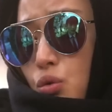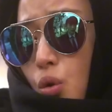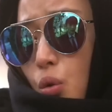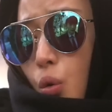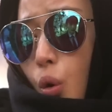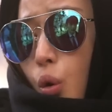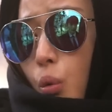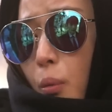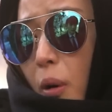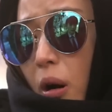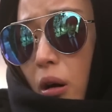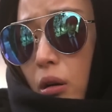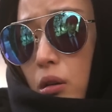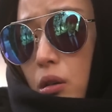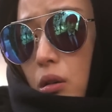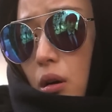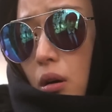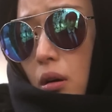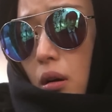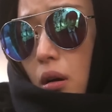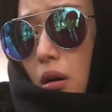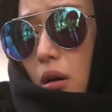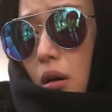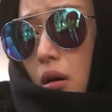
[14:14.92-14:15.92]
shoe gone,
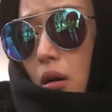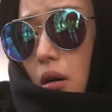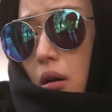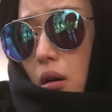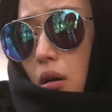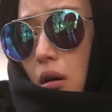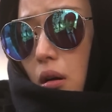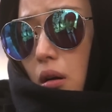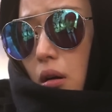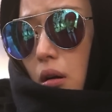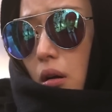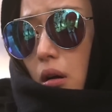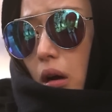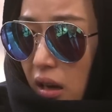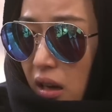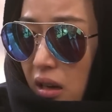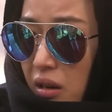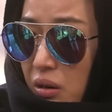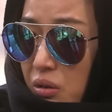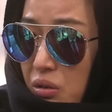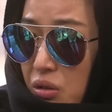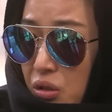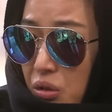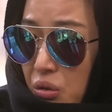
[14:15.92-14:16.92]
she would die.
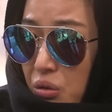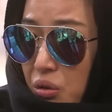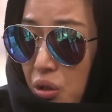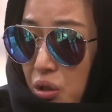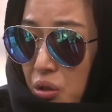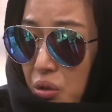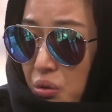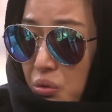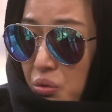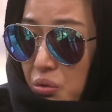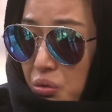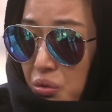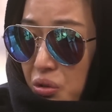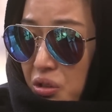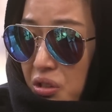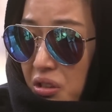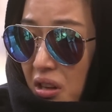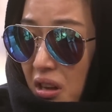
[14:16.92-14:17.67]
Little did he